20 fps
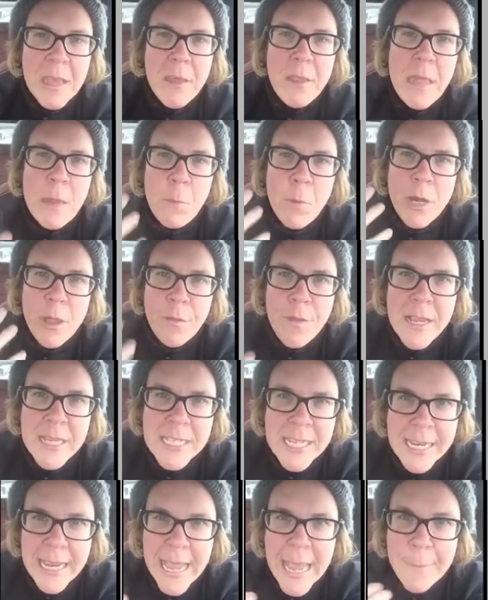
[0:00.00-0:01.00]
then what do you think is
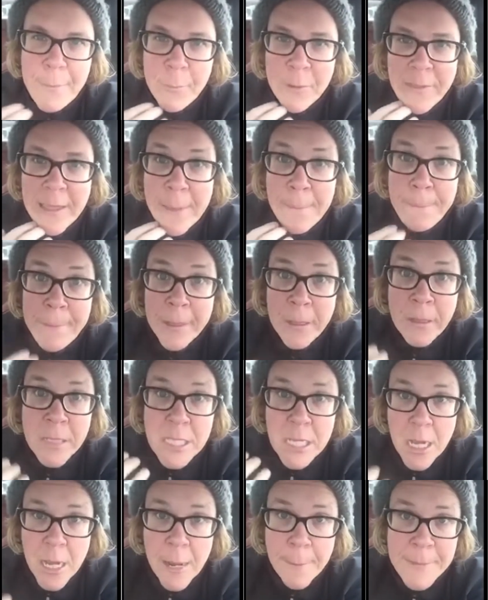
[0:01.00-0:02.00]
going to happen with that
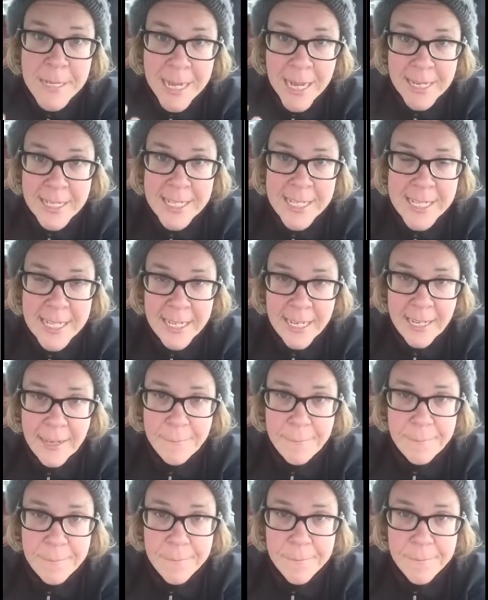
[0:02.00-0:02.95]
built up toxicity?